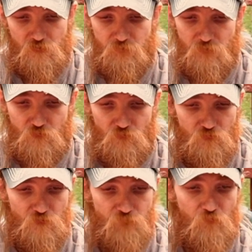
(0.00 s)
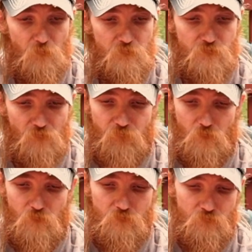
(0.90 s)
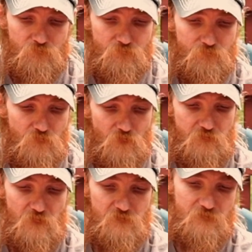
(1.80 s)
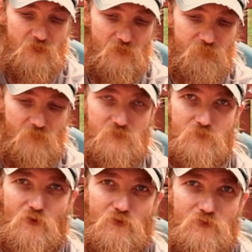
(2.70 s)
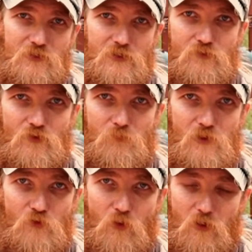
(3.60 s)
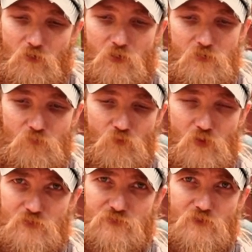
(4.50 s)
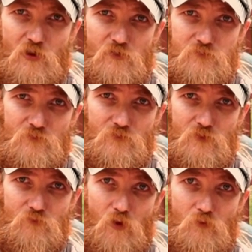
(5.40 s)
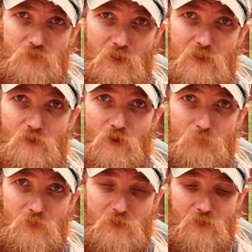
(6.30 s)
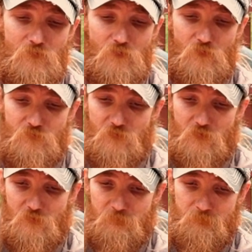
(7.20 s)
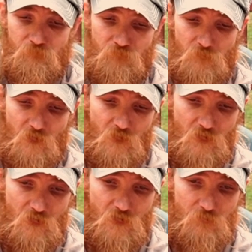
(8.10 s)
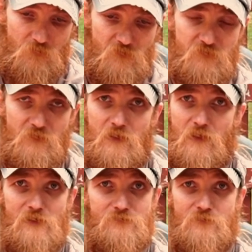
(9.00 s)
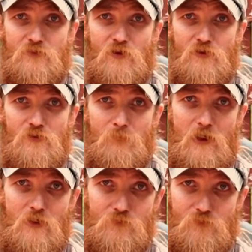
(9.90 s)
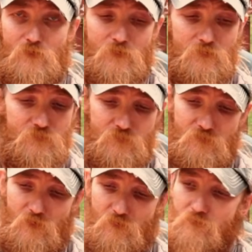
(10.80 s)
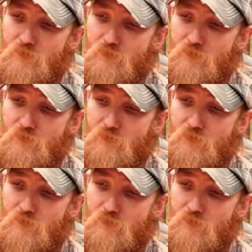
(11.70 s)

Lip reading: been doing good for me so far. The DCF is starting to get a little bit of wear on it where it's constantly rolling down, up and down all the time. This thing has a ton of miles on it, so